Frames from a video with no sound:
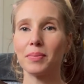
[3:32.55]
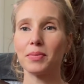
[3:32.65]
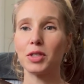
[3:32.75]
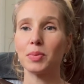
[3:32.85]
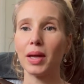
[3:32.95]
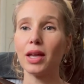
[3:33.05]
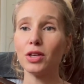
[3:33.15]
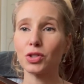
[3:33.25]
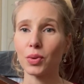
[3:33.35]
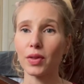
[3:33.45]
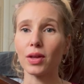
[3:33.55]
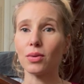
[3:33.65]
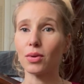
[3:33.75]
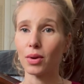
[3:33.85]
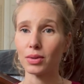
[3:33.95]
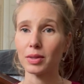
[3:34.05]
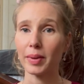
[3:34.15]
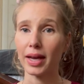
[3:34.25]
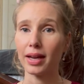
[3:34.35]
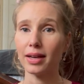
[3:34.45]
just making sure that you go to
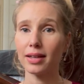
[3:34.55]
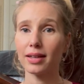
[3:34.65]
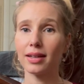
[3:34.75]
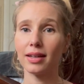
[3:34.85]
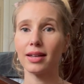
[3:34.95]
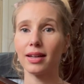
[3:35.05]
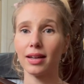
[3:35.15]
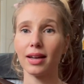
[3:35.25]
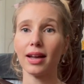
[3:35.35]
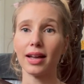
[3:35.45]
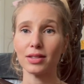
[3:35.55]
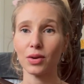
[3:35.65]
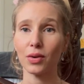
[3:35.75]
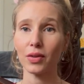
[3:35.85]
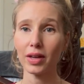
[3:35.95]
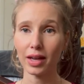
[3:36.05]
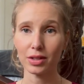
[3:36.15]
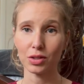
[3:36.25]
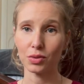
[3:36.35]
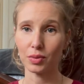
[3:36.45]
bed as early
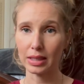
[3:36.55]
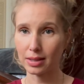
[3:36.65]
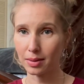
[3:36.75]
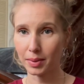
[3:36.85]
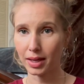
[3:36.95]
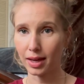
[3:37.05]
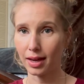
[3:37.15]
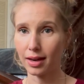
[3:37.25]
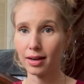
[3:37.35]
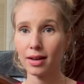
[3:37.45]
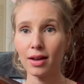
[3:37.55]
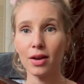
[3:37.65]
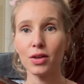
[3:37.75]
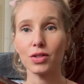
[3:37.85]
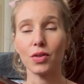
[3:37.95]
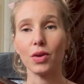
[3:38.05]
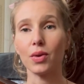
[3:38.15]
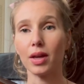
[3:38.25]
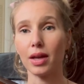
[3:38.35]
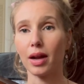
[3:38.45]
as you reasonably can so that you
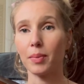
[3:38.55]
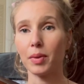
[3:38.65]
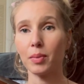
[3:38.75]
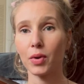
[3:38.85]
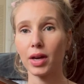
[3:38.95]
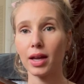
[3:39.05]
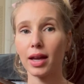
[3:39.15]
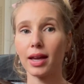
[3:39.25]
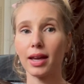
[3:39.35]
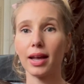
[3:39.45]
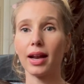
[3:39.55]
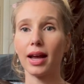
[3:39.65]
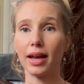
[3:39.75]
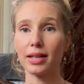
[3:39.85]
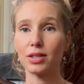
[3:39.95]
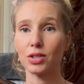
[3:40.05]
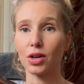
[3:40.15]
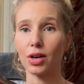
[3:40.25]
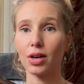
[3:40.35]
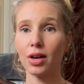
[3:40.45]
can get up in the morning and get a head
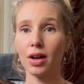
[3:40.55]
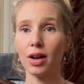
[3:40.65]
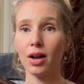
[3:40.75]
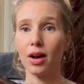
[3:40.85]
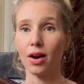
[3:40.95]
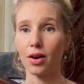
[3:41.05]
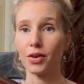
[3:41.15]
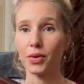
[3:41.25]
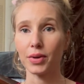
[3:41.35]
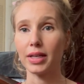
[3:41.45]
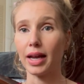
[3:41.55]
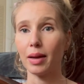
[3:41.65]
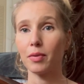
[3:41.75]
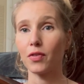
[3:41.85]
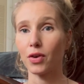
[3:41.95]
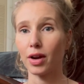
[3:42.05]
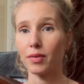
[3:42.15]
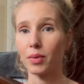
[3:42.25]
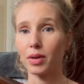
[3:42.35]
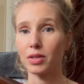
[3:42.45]
start on your day before
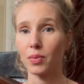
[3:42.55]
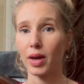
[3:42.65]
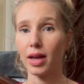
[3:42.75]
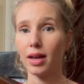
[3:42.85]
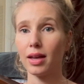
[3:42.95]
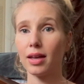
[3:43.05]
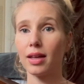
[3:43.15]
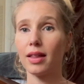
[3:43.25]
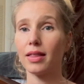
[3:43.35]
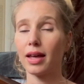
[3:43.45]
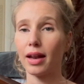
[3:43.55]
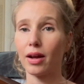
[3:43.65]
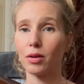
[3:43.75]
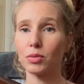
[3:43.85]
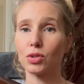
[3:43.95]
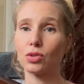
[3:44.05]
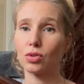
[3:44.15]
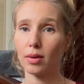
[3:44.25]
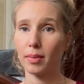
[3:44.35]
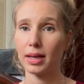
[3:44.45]
everyone is awake. That helps
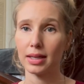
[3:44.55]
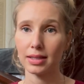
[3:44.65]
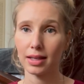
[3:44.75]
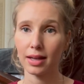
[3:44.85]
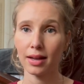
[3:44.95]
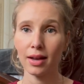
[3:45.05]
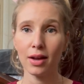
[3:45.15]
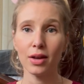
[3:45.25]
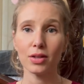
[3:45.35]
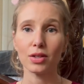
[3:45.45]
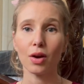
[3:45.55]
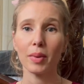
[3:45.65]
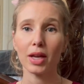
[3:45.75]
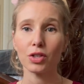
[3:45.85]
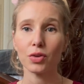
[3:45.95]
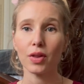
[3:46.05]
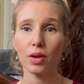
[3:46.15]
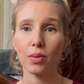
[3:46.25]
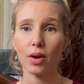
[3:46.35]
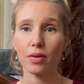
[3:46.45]
tremendously. So making sure that
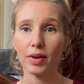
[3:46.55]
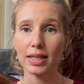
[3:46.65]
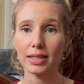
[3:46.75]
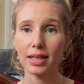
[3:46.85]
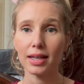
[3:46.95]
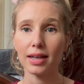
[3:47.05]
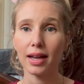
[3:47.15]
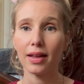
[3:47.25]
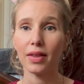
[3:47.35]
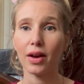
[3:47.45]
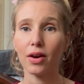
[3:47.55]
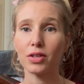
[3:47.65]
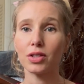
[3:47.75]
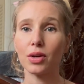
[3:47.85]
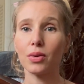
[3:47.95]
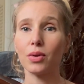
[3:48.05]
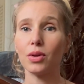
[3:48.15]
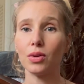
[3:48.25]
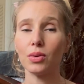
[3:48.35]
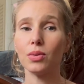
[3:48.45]
you are rested and that also
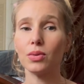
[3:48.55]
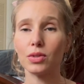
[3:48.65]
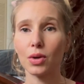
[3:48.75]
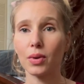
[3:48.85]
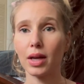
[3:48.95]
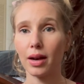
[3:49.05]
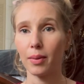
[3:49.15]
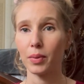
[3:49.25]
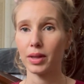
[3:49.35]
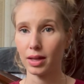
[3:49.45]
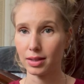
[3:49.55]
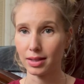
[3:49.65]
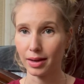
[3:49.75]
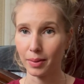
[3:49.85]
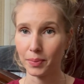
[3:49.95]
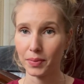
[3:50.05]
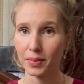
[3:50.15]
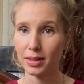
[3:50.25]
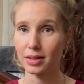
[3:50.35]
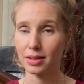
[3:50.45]
you don't get up when the kids get up
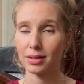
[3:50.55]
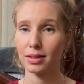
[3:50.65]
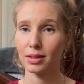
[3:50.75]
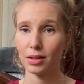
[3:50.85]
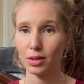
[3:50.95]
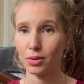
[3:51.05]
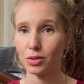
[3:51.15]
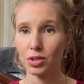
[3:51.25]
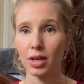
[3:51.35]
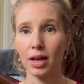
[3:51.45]
is huge.